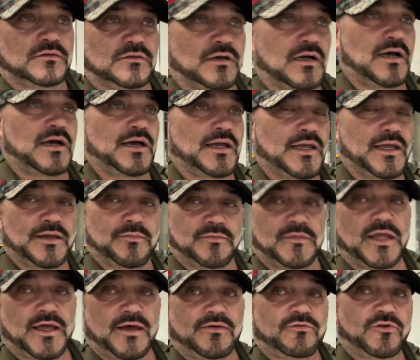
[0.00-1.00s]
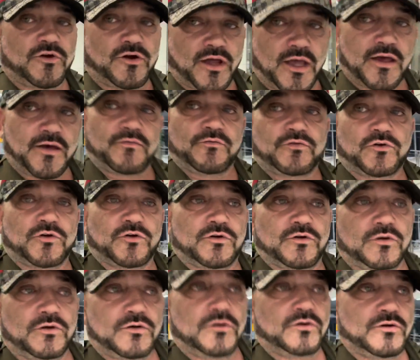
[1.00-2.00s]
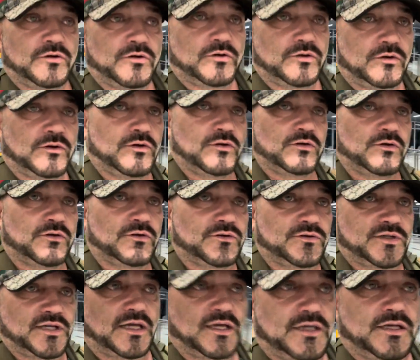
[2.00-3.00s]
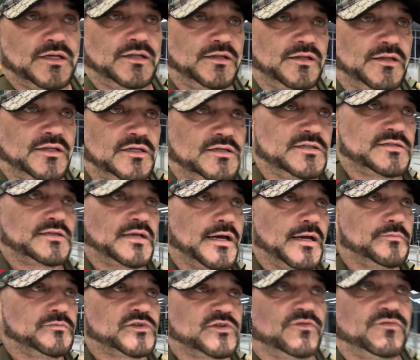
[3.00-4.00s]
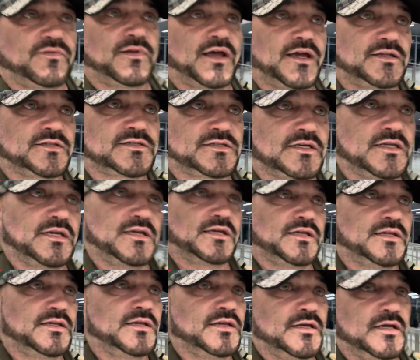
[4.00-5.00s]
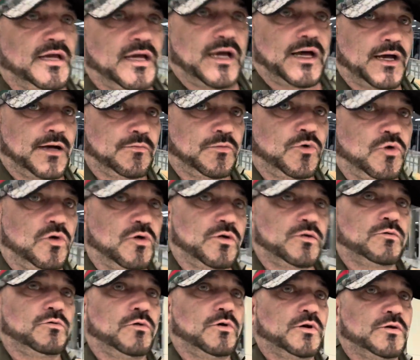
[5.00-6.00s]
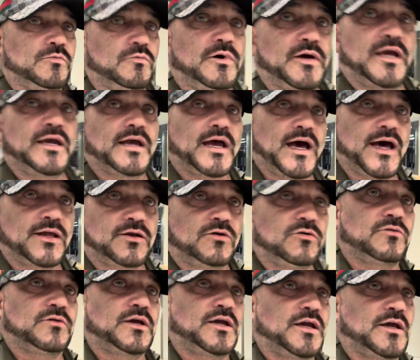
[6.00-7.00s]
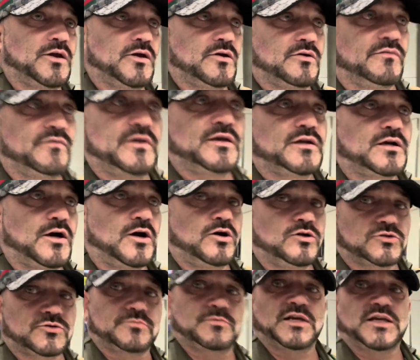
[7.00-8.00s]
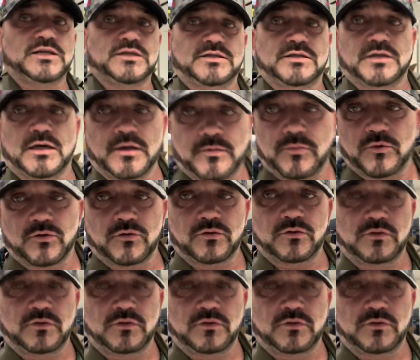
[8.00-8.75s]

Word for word: I am never ever taking these types of flights again. I'm going one way. I don't care if it costs me double.